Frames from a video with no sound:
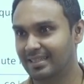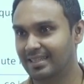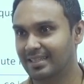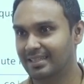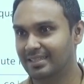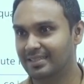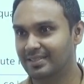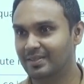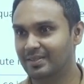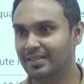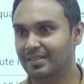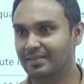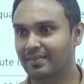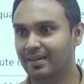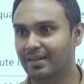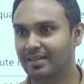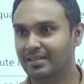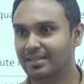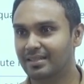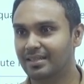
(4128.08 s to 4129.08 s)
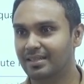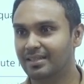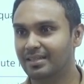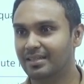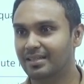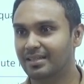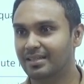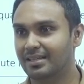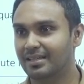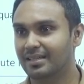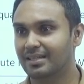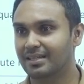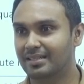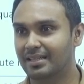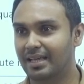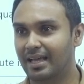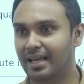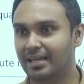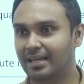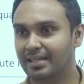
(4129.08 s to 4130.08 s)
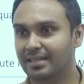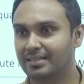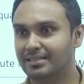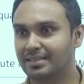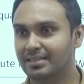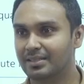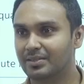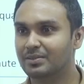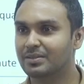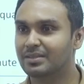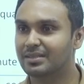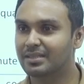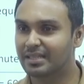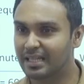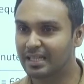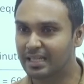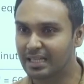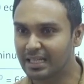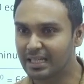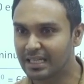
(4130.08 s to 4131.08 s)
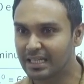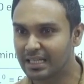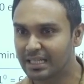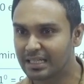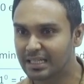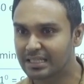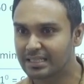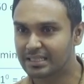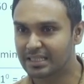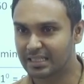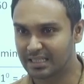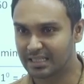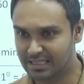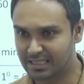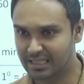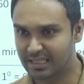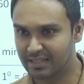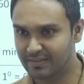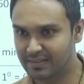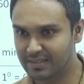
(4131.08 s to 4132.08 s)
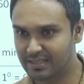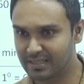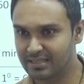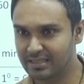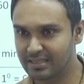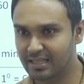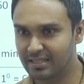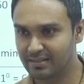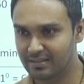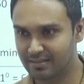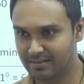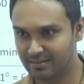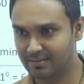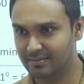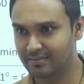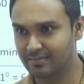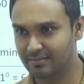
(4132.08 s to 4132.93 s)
So divide the angles into 360 divisions, and